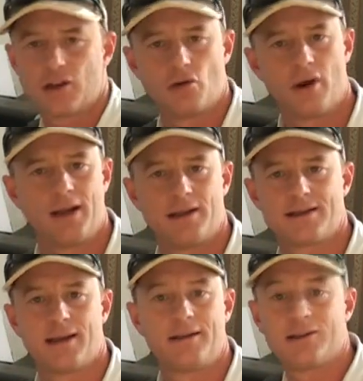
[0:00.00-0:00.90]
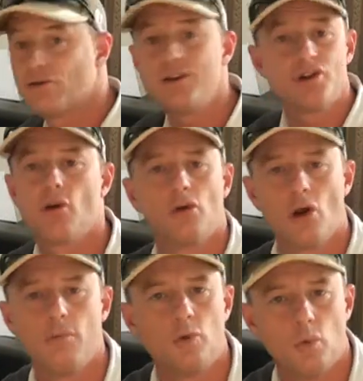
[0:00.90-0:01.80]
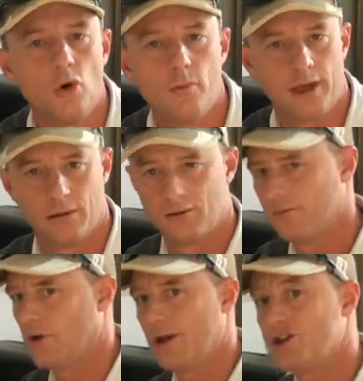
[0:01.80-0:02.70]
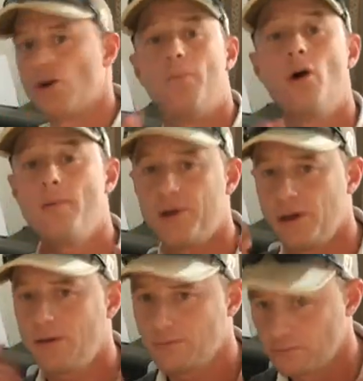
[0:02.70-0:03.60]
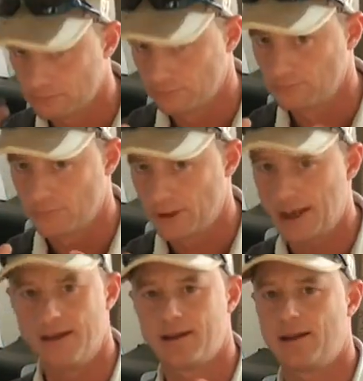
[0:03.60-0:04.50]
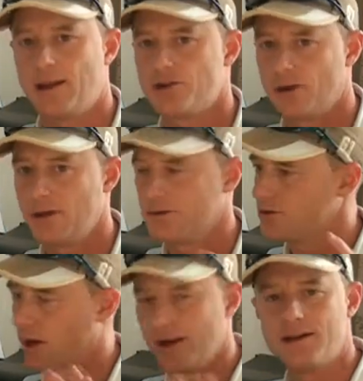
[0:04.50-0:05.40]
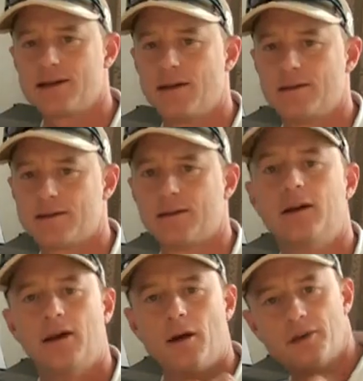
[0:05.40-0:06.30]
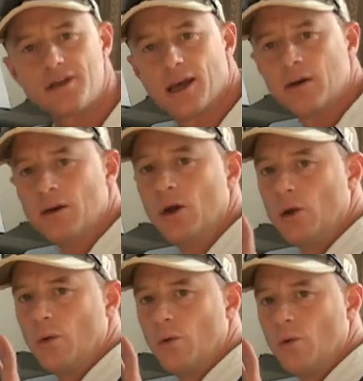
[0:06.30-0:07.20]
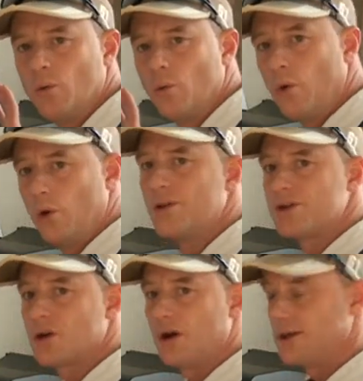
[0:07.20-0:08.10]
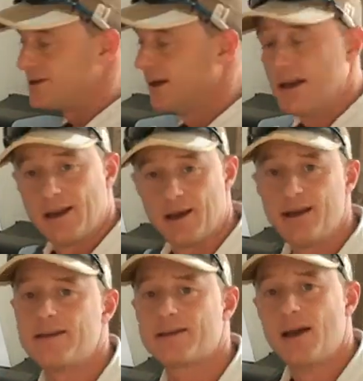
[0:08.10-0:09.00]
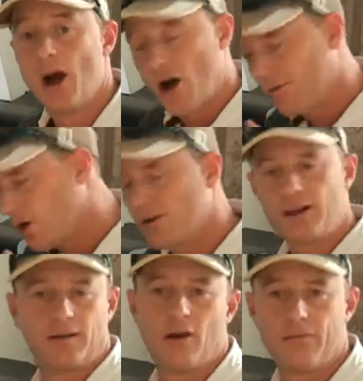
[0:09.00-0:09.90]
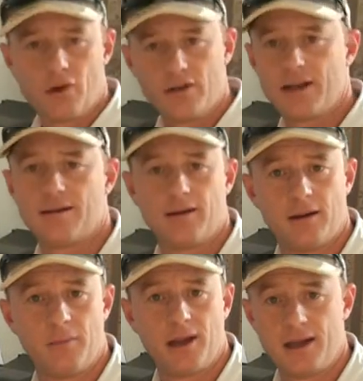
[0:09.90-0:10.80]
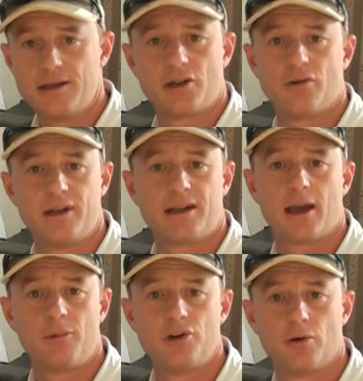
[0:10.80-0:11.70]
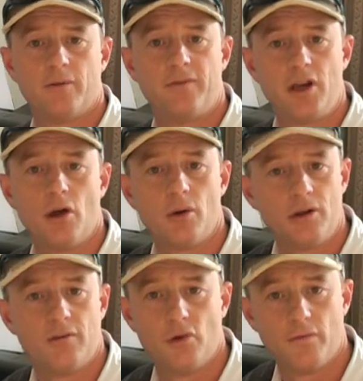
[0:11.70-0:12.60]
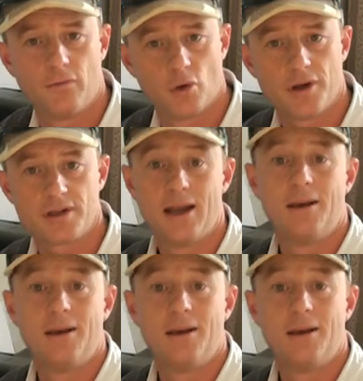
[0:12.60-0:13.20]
the grain and saying that there is no global warming, right? It's not my opinion. Okay, let's get that straight. I didn't say this. I'm just saying who this guy is. Now, I've contacted him and he's agreed to come and do a video interview for us.